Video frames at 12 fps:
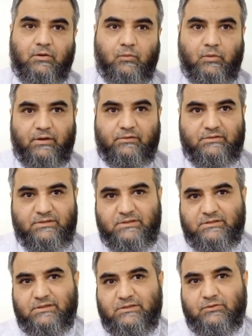who are
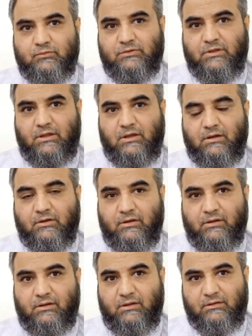resistant to
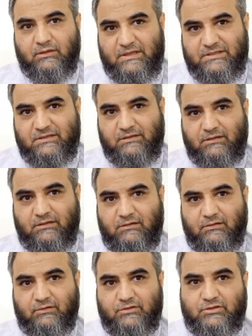the
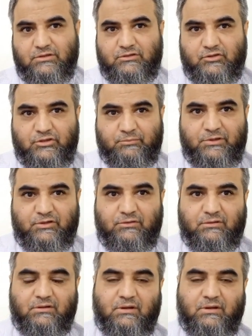classical treatment